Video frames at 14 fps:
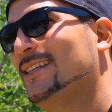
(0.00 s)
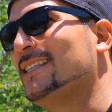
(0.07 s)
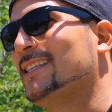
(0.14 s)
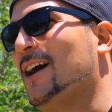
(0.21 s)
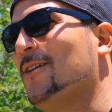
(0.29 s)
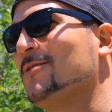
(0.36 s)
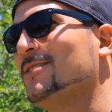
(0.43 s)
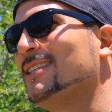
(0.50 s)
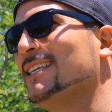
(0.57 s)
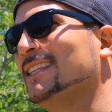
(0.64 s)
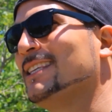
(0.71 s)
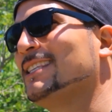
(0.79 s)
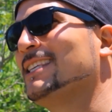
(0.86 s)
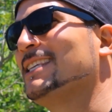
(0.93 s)
That was
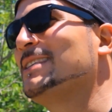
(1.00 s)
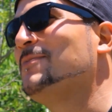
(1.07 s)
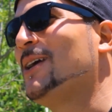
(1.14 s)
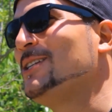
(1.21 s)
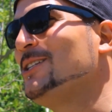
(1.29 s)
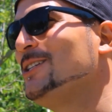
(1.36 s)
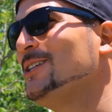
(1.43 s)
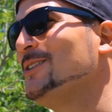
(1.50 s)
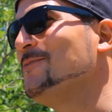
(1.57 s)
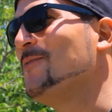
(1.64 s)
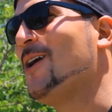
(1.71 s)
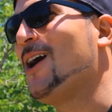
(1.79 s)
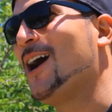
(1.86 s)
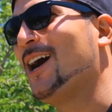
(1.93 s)
like the
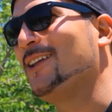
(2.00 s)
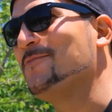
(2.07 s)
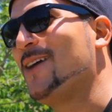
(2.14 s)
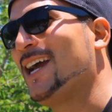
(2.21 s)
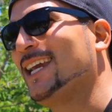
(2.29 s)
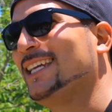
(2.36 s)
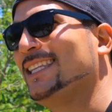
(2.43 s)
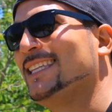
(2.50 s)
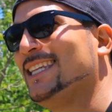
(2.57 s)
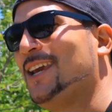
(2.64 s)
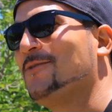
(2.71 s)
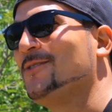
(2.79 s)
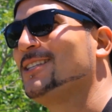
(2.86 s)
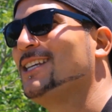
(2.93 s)
suspension mod back in the
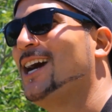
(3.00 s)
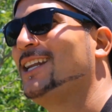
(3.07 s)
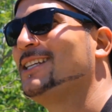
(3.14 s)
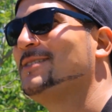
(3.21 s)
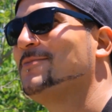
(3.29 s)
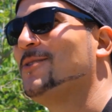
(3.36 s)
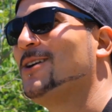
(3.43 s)
day, was cutting